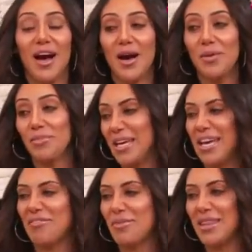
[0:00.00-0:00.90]
Um, he
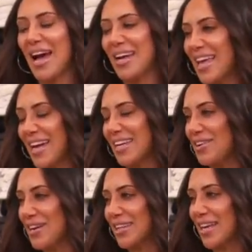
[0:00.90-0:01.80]
gave me that that
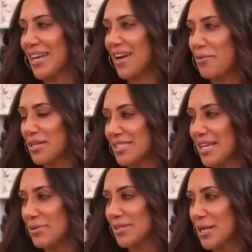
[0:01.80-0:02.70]
year and like, I wanna
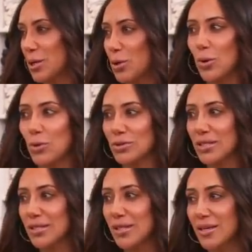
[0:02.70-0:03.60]
say it was like a gold